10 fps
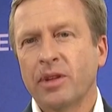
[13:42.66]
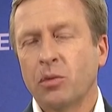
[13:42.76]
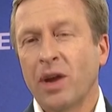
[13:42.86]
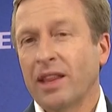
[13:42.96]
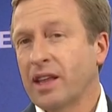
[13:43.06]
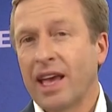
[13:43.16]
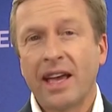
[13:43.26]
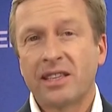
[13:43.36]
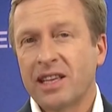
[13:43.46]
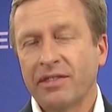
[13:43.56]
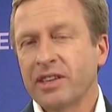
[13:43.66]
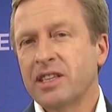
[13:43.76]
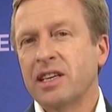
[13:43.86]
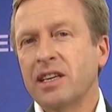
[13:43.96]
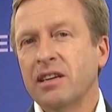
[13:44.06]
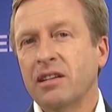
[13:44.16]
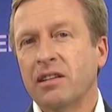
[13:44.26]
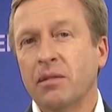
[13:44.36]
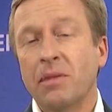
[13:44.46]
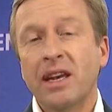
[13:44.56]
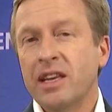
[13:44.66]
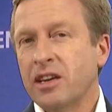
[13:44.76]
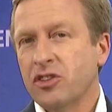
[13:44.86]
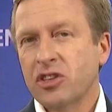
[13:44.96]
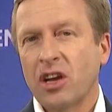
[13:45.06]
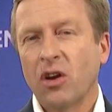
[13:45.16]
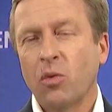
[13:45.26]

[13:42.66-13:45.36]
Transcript: We had the K17 many years ago